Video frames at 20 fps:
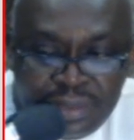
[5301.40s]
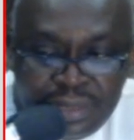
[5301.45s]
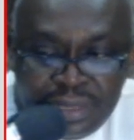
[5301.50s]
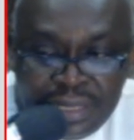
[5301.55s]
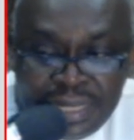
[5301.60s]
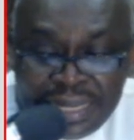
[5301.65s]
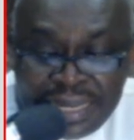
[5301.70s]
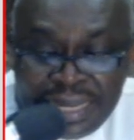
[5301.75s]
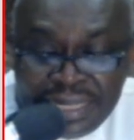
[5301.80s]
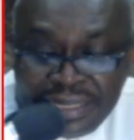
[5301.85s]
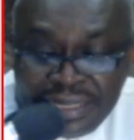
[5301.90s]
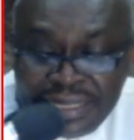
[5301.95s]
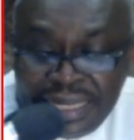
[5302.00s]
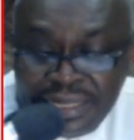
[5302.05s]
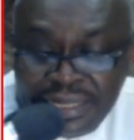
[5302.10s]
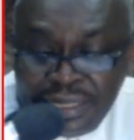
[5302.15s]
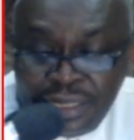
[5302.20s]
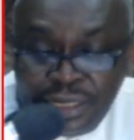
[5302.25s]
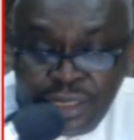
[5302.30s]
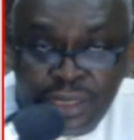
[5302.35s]
Like I
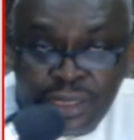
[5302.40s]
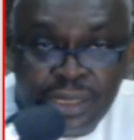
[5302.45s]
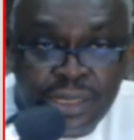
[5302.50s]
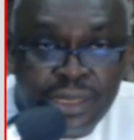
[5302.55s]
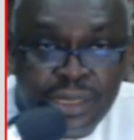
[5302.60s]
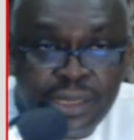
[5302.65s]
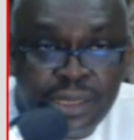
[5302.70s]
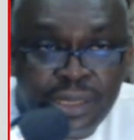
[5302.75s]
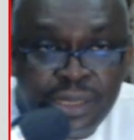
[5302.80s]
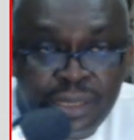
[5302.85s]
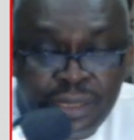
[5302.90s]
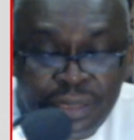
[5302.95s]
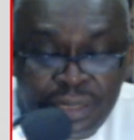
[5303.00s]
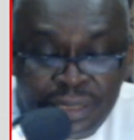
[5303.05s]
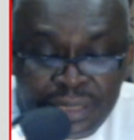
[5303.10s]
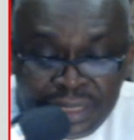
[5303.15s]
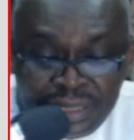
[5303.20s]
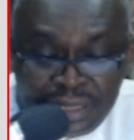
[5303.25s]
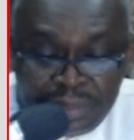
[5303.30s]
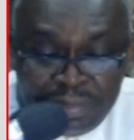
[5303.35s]
said, this
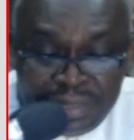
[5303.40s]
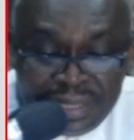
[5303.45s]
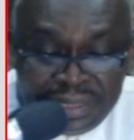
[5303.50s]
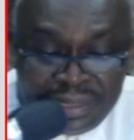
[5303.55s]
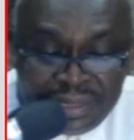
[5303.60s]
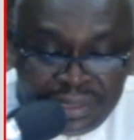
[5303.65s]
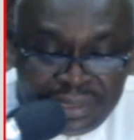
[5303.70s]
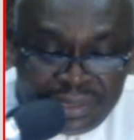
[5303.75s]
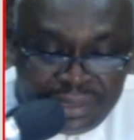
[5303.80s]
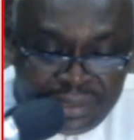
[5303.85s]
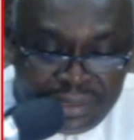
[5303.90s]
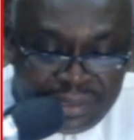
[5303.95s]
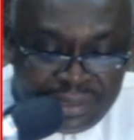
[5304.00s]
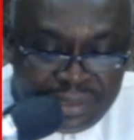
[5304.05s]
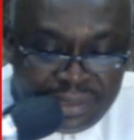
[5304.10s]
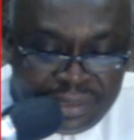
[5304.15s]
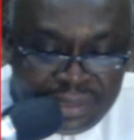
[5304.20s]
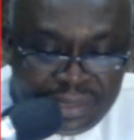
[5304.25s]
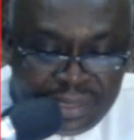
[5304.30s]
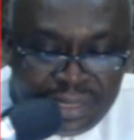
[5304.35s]
statement
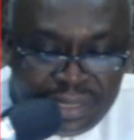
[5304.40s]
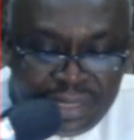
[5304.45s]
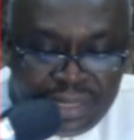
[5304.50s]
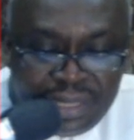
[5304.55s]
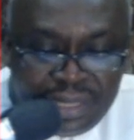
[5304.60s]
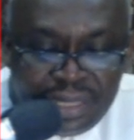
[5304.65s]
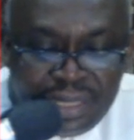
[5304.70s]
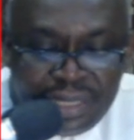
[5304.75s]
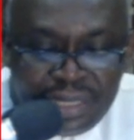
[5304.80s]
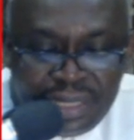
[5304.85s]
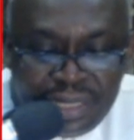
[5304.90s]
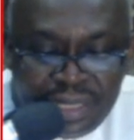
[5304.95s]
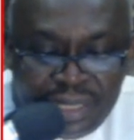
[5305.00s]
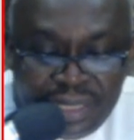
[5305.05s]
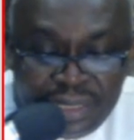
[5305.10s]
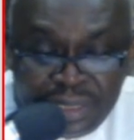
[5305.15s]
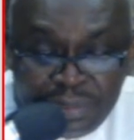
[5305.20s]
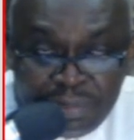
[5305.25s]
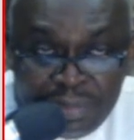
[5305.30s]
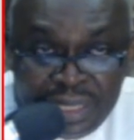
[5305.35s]

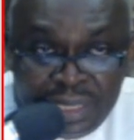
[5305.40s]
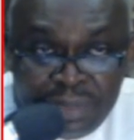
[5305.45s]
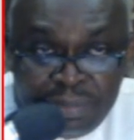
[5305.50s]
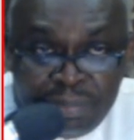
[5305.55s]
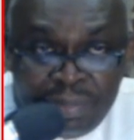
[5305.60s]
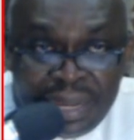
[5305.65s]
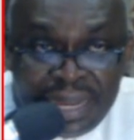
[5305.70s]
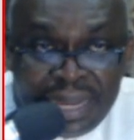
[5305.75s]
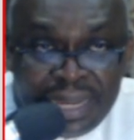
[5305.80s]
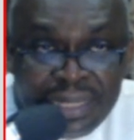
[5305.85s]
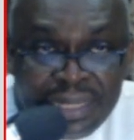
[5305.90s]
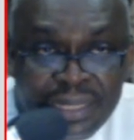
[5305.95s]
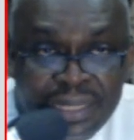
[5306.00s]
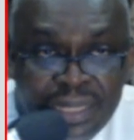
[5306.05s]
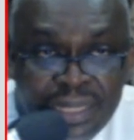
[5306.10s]
is made by